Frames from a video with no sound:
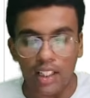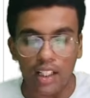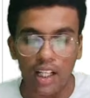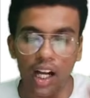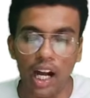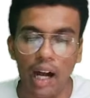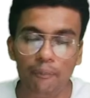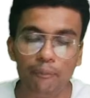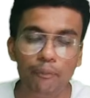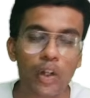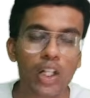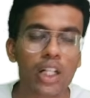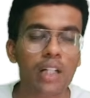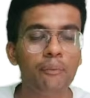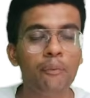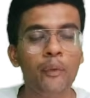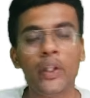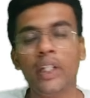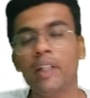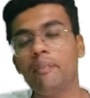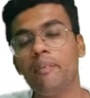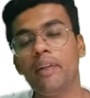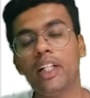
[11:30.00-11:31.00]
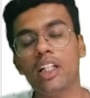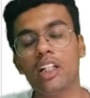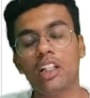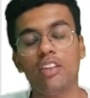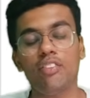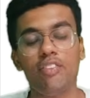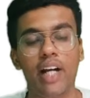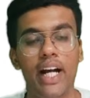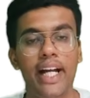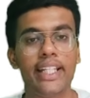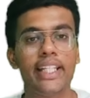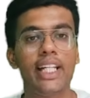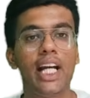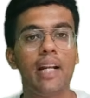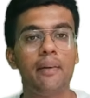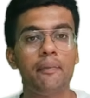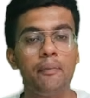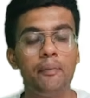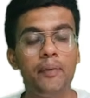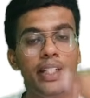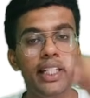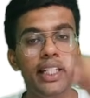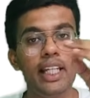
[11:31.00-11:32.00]
Upon appointment of
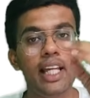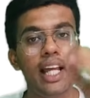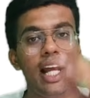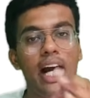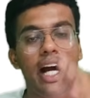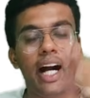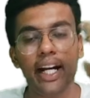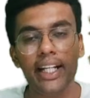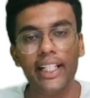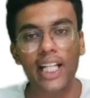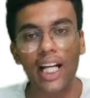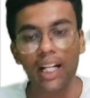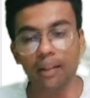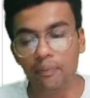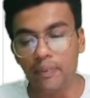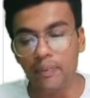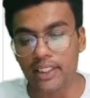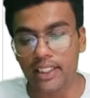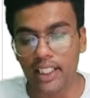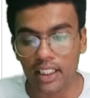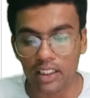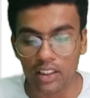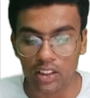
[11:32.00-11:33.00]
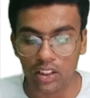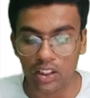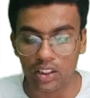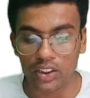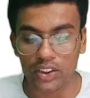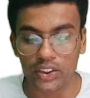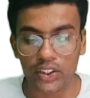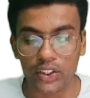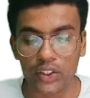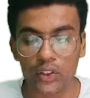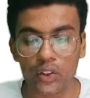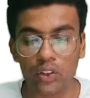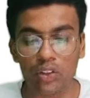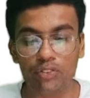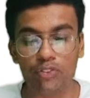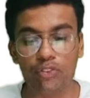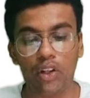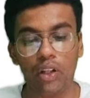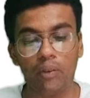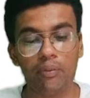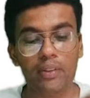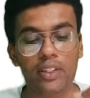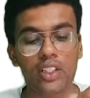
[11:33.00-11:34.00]
IRP shall constitute
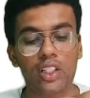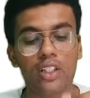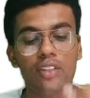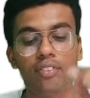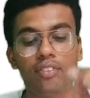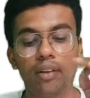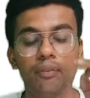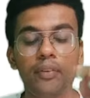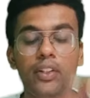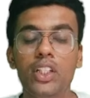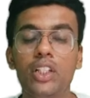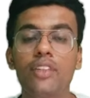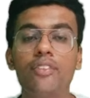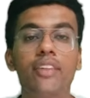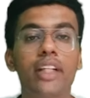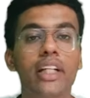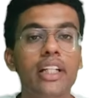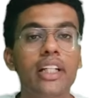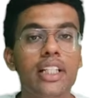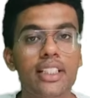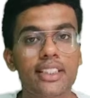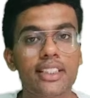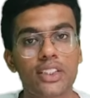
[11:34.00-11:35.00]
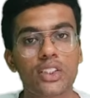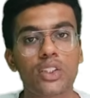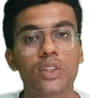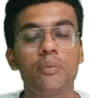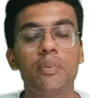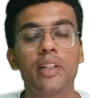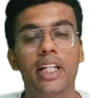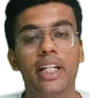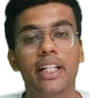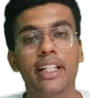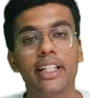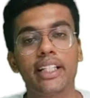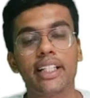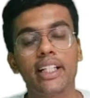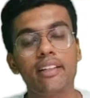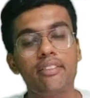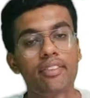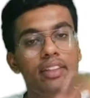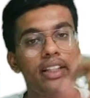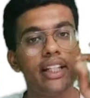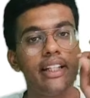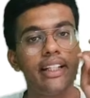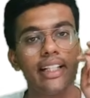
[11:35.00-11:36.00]
formation of committee of creditors is to be conducted
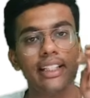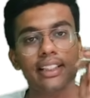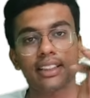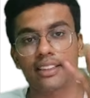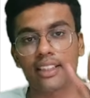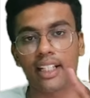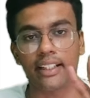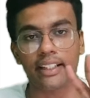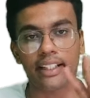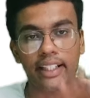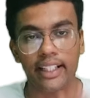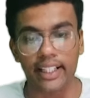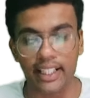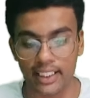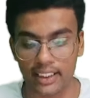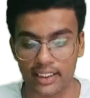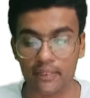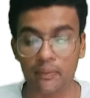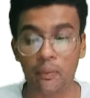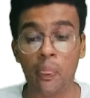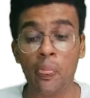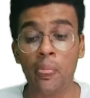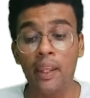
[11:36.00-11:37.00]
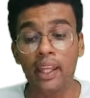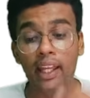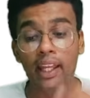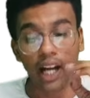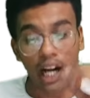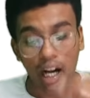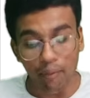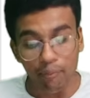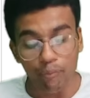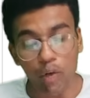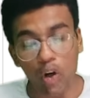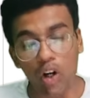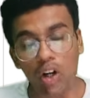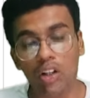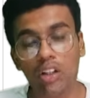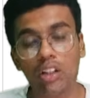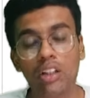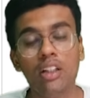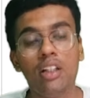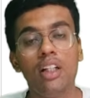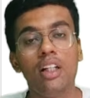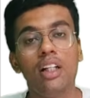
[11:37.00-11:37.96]
within next 30 days. Upon